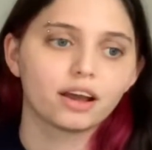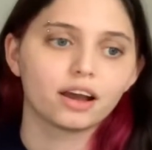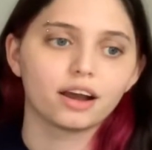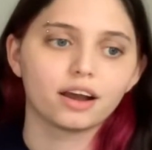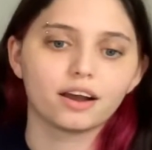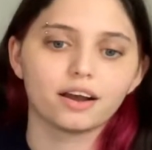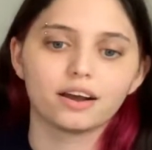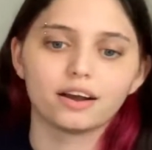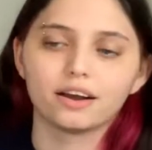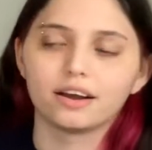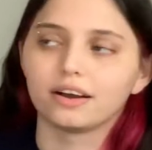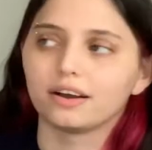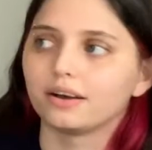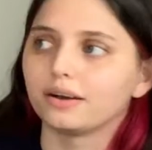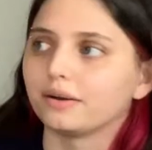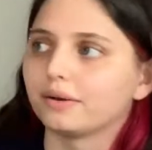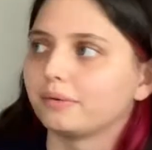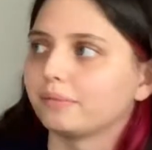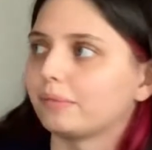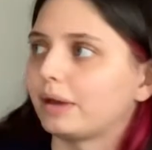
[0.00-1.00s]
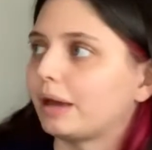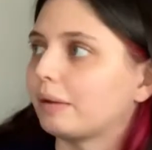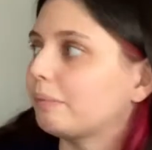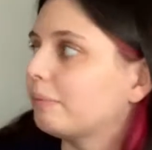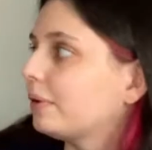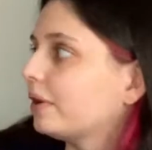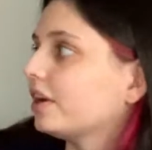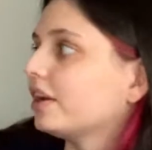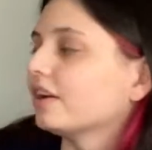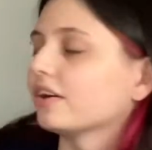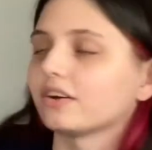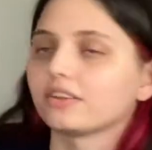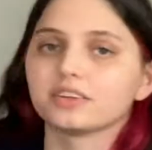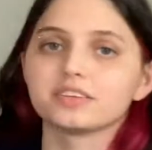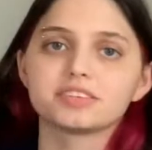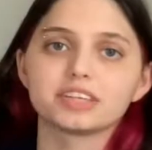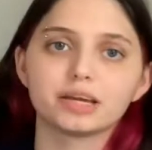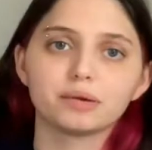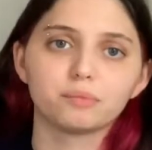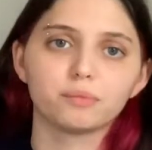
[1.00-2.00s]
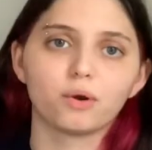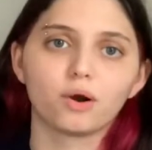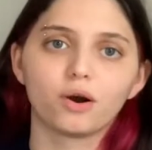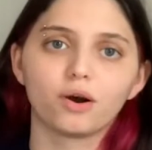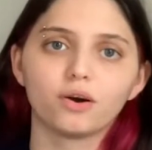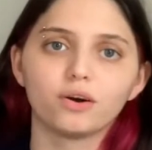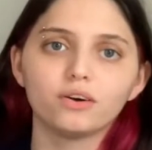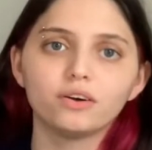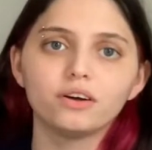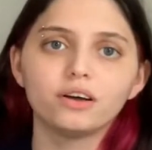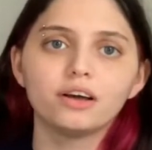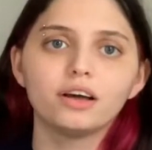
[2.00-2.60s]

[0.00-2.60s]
and put it on the same wall.